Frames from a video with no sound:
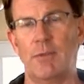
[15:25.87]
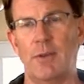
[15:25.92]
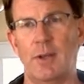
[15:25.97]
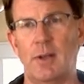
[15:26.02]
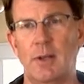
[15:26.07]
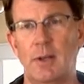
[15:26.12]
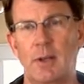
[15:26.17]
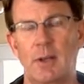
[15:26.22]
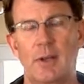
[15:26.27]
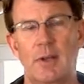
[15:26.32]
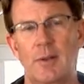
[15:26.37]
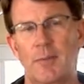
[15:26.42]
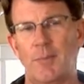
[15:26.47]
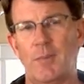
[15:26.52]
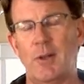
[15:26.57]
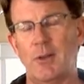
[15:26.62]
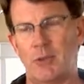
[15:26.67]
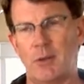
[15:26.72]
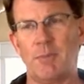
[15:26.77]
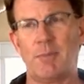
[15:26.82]
And
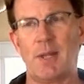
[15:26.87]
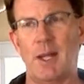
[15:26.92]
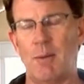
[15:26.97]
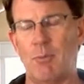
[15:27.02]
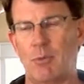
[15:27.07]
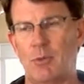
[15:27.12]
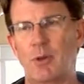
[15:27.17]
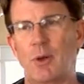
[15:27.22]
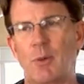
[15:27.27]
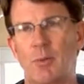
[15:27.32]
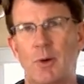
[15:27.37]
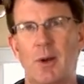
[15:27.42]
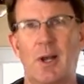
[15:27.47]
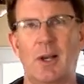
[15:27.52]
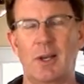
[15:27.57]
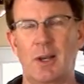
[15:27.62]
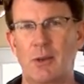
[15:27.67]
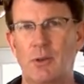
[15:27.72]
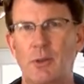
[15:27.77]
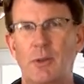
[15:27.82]
sometimes, we're
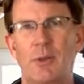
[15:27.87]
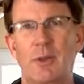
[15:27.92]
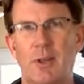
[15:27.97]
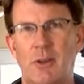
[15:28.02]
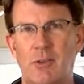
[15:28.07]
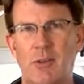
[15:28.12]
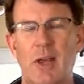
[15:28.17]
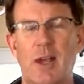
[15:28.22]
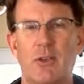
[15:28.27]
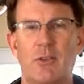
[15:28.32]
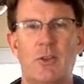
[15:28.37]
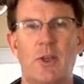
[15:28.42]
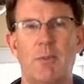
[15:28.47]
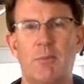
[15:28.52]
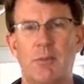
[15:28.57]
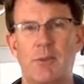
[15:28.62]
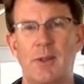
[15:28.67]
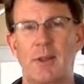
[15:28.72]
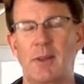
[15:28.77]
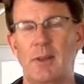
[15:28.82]
not going to do the exact same
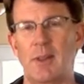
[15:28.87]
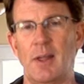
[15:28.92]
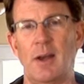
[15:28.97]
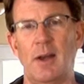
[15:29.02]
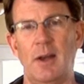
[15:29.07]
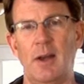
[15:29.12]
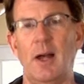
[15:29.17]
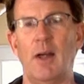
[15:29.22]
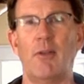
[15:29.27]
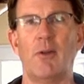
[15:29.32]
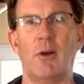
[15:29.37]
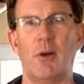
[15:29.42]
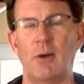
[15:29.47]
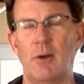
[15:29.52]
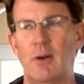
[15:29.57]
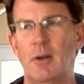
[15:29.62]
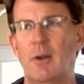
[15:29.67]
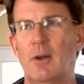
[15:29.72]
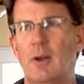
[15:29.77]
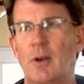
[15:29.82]
thing that another
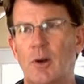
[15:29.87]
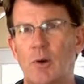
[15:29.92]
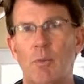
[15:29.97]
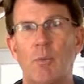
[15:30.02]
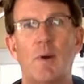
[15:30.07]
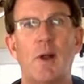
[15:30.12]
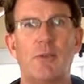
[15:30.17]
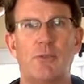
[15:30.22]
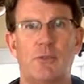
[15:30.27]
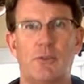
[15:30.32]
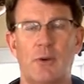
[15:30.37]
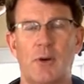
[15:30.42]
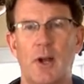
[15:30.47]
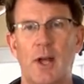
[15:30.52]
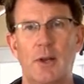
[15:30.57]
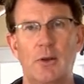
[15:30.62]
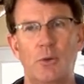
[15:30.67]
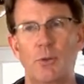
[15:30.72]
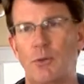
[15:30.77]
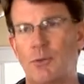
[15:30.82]

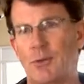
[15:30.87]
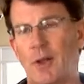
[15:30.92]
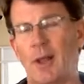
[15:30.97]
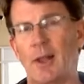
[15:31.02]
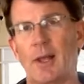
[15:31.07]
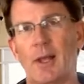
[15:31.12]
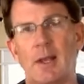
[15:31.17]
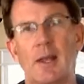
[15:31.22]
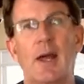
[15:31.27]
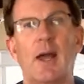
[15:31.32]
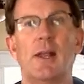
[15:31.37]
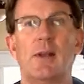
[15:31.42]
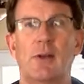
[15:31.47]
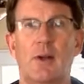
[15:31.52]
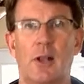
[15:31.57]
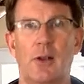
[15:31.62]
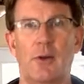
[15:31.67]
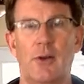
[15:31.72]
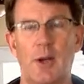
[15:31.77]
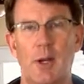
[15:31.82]
restaurant who's selling a
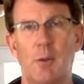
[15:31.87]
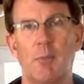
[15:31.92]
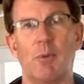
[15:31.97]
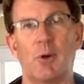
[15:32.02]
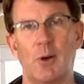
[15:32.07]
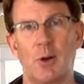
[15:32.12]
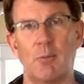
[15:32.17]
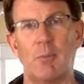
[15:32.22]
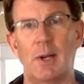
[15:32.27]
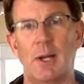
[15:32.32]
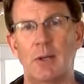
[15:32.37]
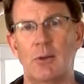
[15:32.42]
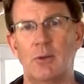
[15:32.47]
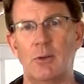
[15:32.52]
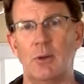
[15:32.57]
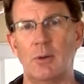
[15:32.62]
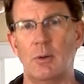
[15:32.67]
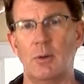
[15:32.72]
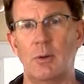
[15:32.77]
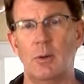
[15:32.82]
$9 hamburger might
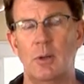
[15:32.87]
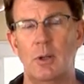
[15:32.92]
do.